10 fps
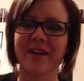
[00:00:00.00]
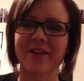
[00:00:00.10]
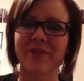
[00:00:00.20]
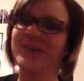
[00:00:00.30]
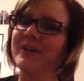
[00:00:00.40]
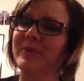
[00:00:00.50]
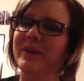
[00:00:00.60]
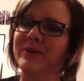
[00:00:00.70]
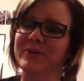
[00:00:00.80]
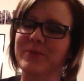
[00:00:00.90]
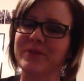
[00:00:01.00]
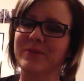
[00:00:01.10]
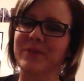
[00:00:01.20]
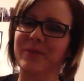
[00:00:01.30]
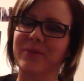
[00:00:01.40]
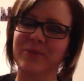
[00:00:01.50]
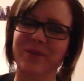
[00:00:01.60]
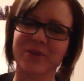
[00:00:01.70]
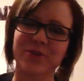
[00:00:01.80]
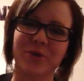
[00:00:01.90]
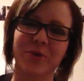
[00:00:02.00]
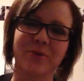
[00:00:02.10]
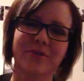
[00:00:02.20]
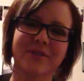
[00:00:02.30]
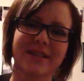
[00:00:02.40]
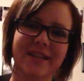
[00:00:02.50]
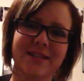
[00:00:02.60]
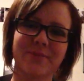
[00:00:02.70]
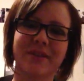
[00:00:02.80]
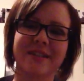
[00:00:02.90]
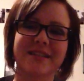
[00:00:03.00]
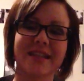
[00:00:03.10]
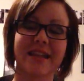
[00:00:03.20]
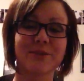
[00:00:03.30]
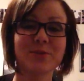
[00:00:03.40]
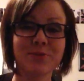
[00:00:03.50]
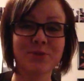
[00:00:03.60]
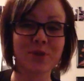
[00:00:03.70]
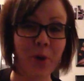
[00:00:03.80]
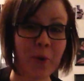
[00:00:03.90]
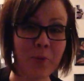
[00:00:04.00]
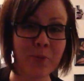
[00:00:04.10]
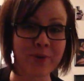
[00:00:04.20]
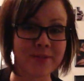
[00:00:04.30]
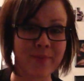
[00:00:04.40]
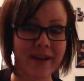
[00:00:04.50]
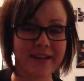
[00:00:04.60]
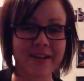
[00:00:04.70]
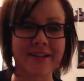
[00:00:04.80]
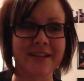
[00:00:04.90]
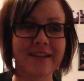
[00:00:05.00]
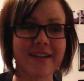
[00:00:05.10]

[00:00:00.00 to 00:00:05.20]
and a friend of mine who was supposed to meet up with me at the show texts me, and he's like, dude, your homeboy's back here.